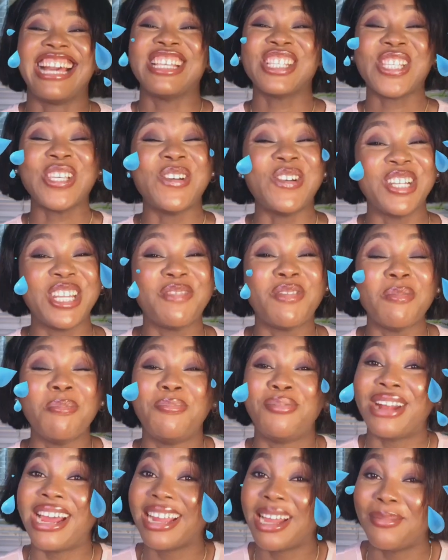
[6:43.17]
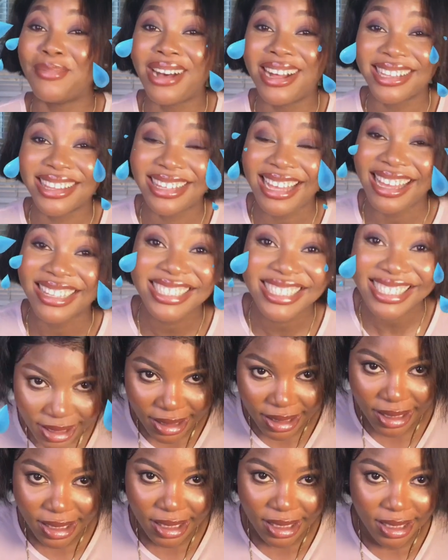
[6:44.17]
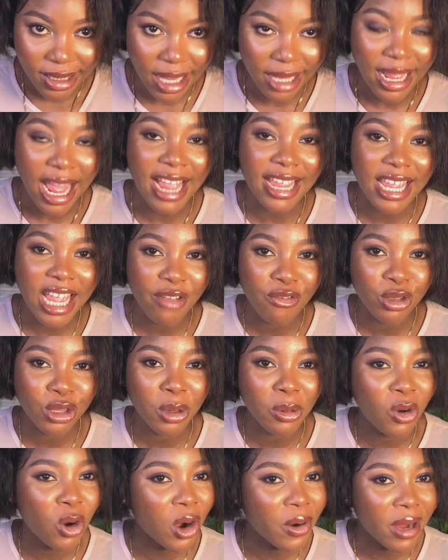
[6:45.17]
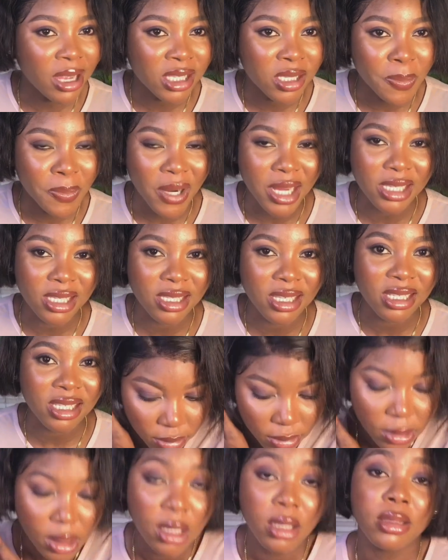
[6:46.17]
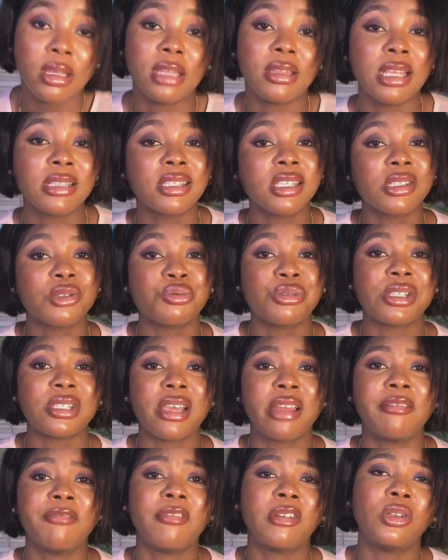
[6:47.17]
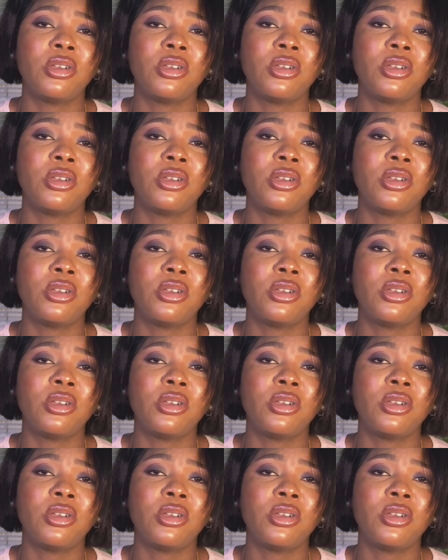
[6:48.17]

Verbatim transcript: can someone even brag about that? like I gave you the current president. Now there's this recent